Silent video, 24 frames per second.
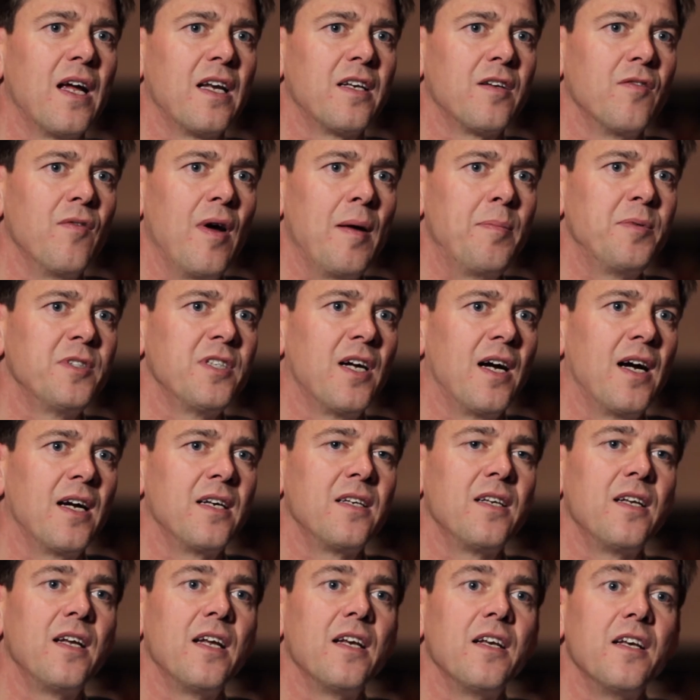at the website,
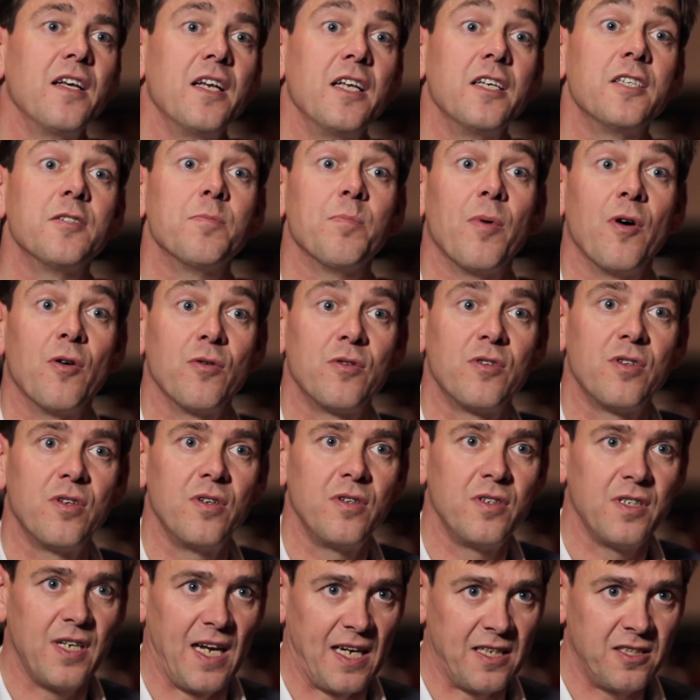it needs both
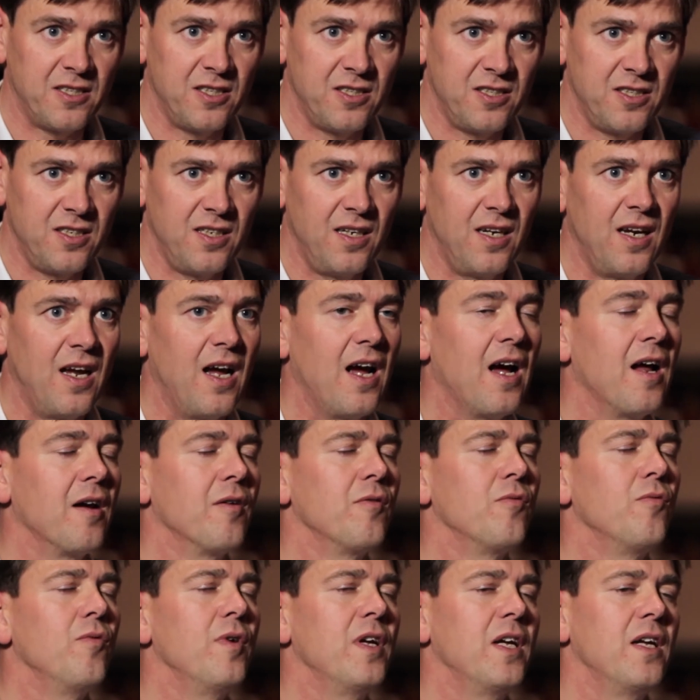text,
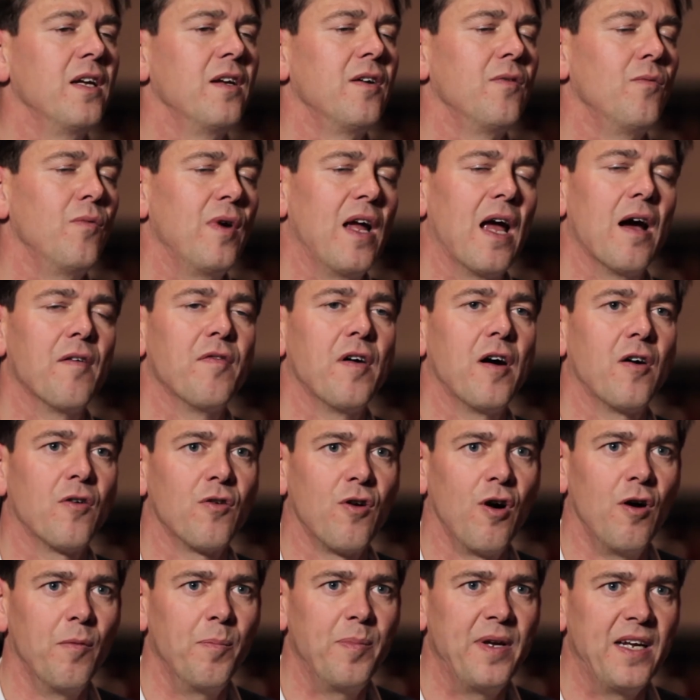and we have our
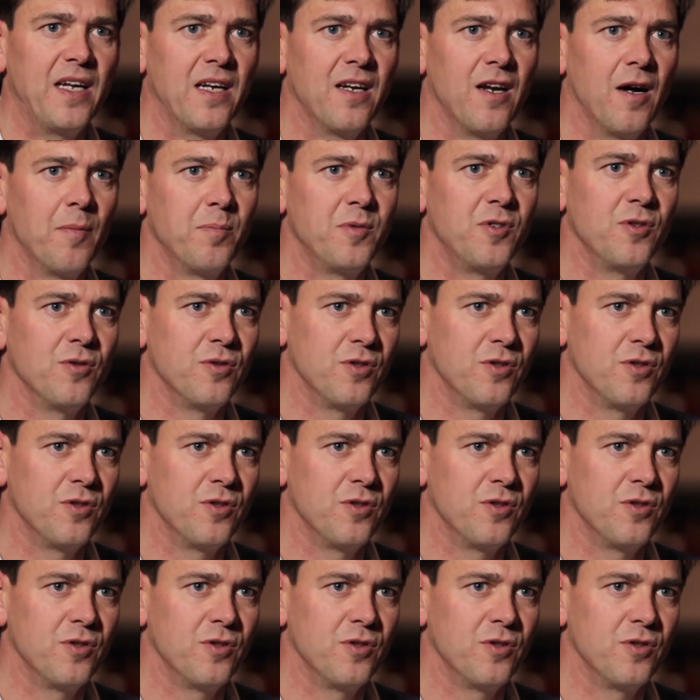copy in up to